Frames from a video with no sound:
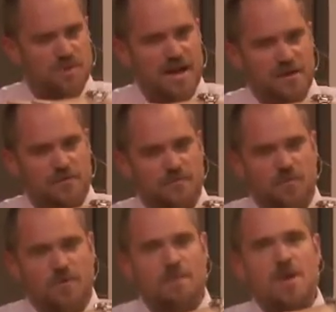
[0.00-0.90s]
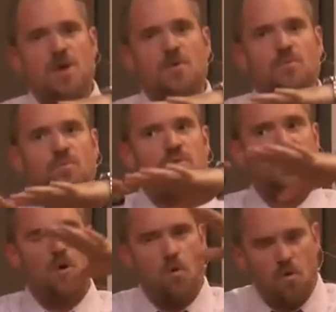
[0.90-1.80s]
radical form,
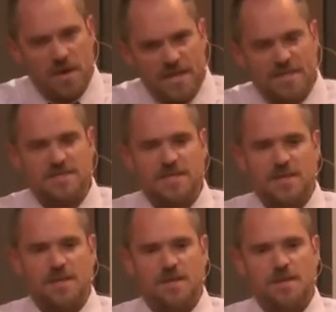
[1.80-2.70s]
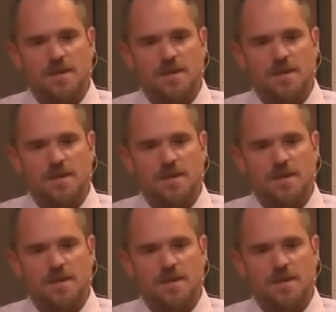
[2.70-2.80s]
reorienting